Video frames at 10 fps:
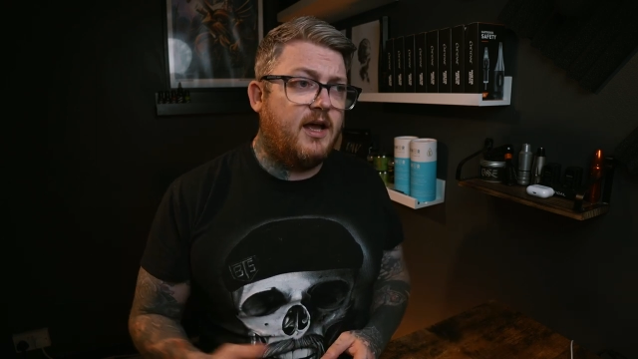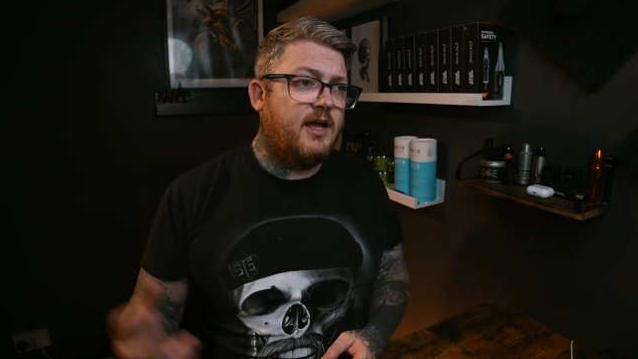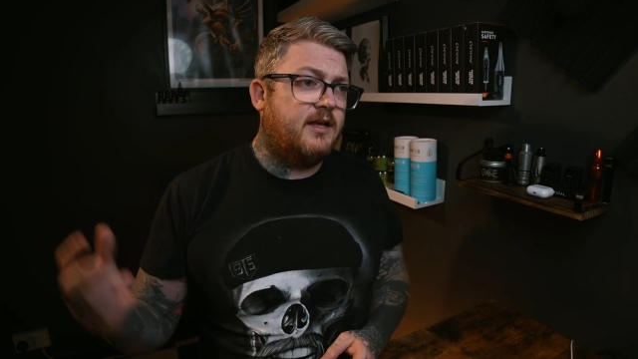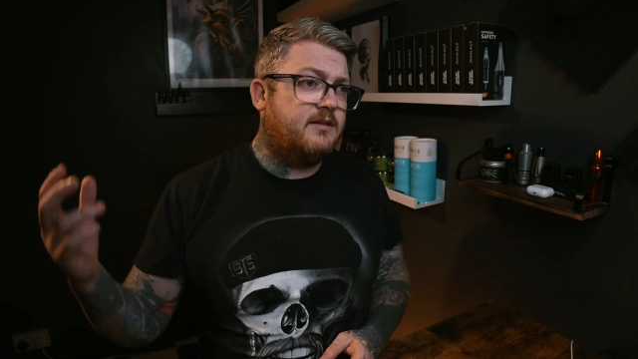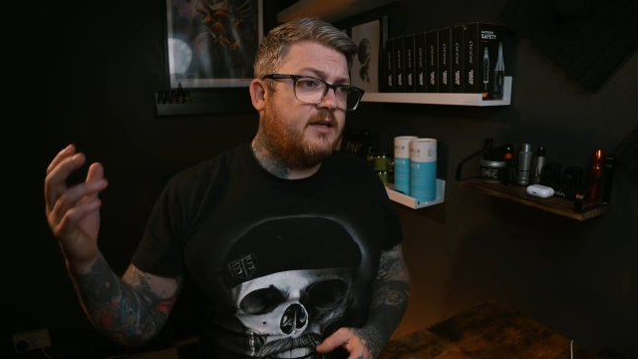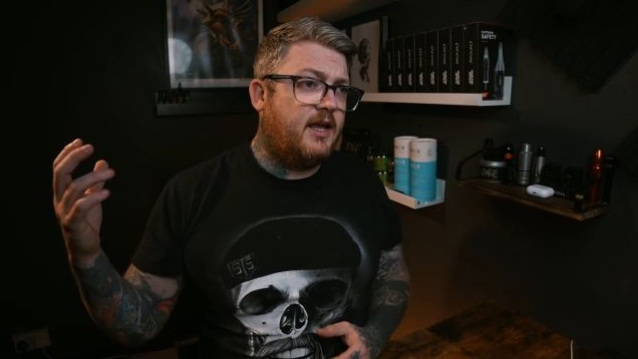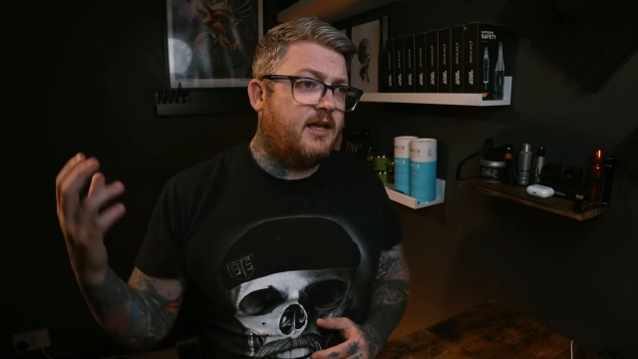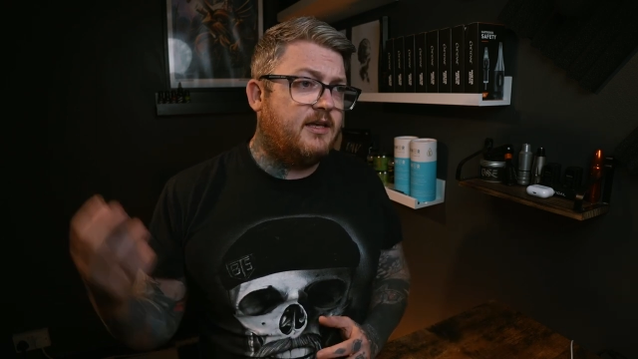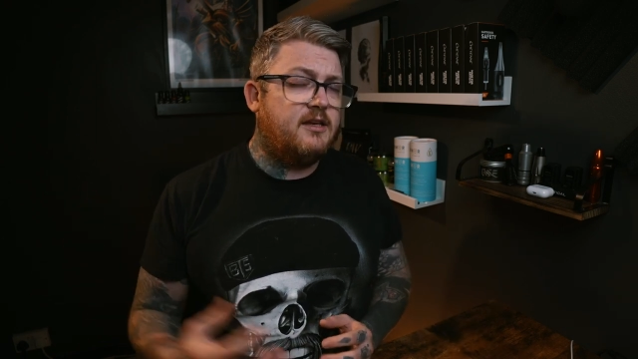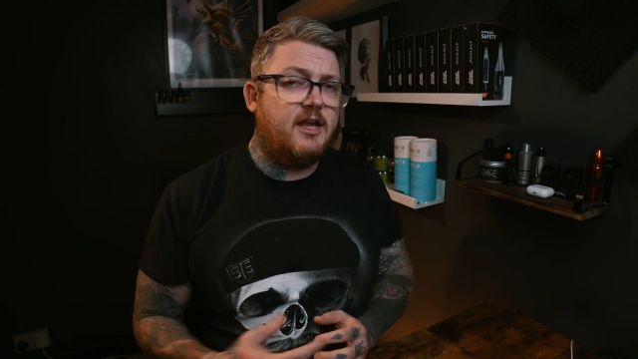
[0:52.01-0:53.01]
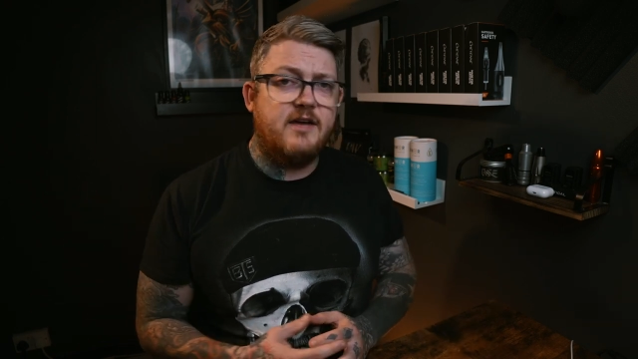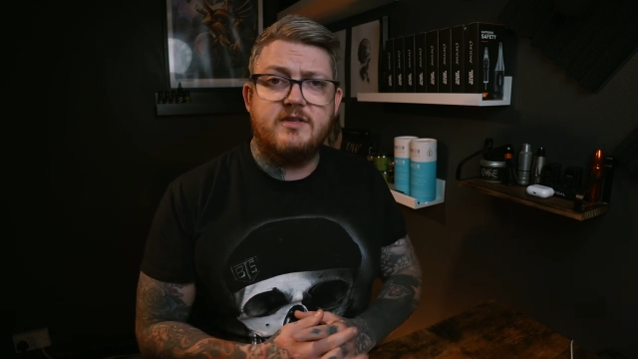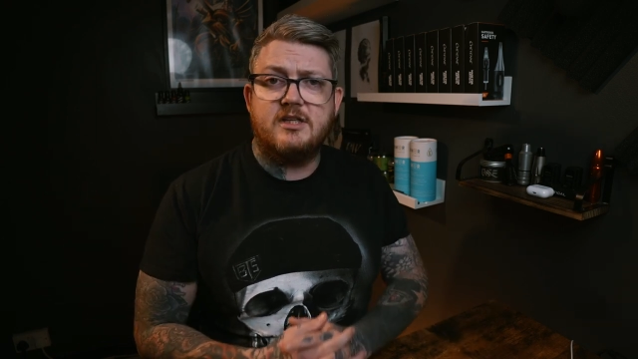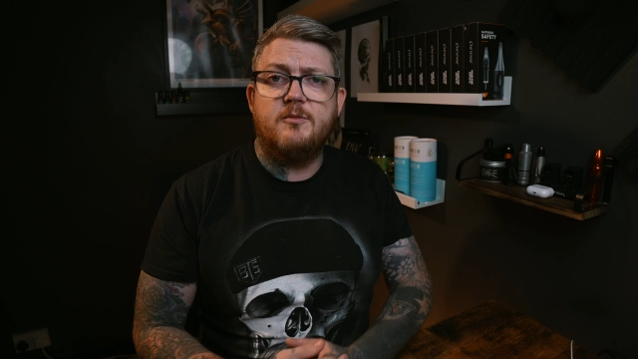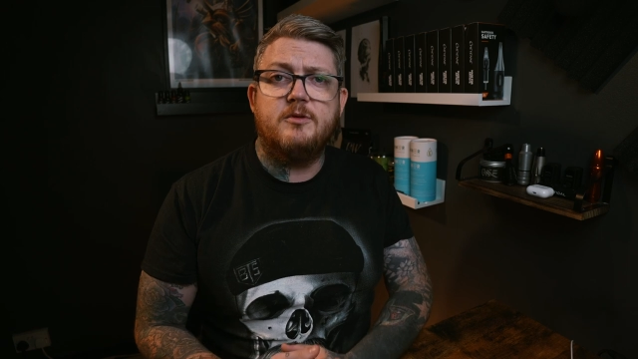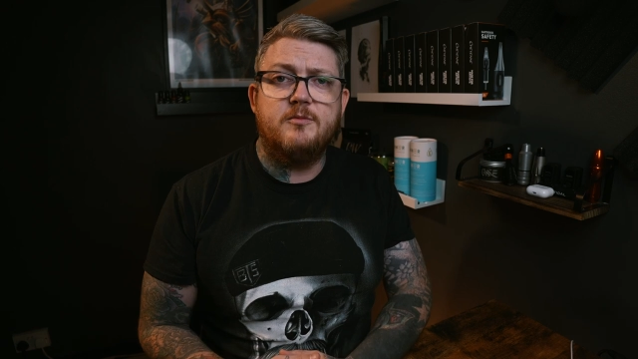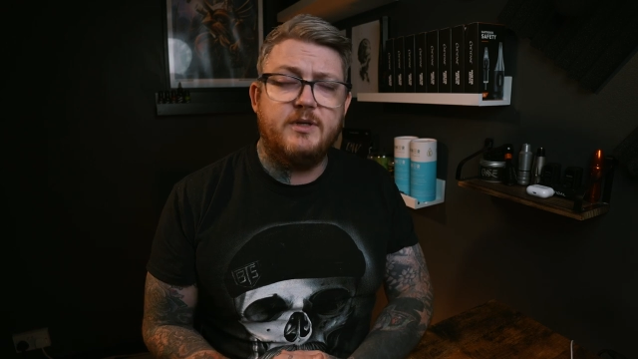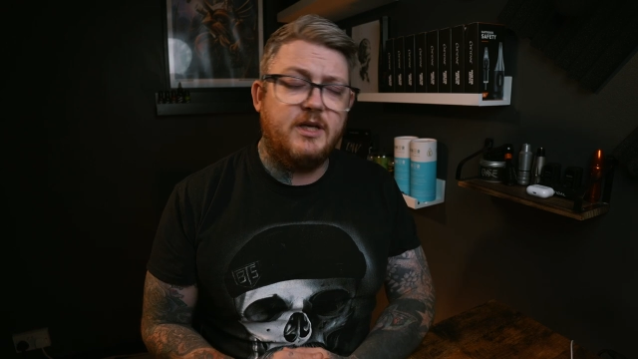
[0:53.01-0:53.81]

and it never skipped a beat.